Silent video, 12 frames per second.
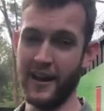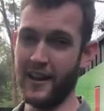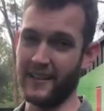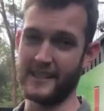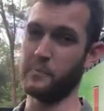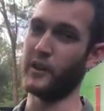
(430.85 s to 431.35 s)

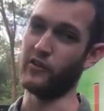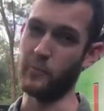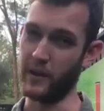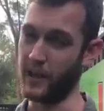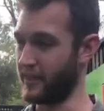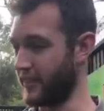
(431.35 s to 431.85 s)
That's a bit of a
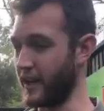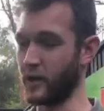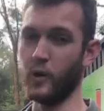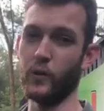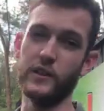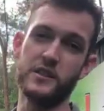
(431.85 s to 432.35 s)
myth. They're
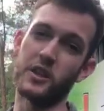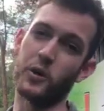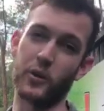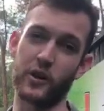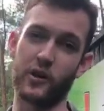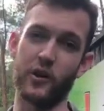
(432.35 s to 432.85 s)
called the
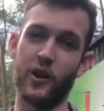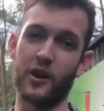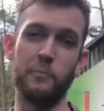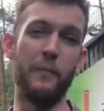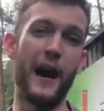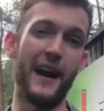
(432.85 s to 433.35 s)
saltwater croc,
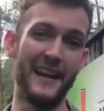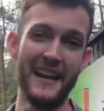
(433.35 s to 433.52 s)
but